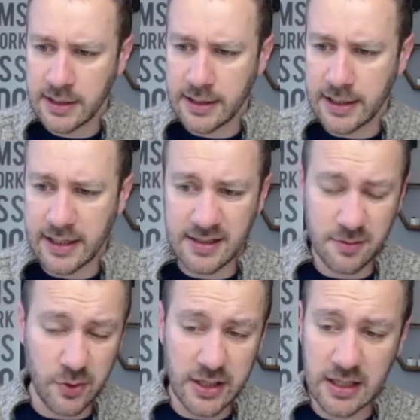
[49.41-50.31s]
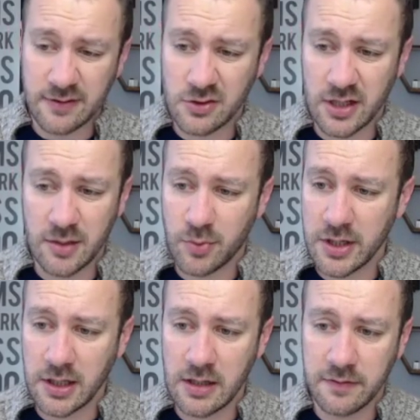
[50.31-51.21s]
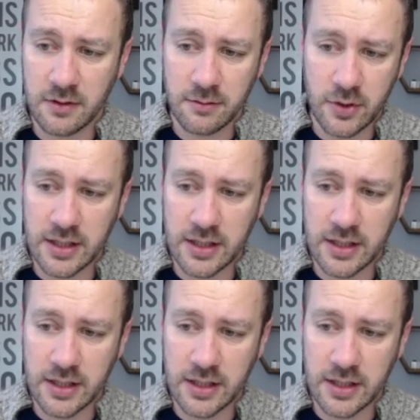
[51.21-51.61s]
It's a break even trade, break even,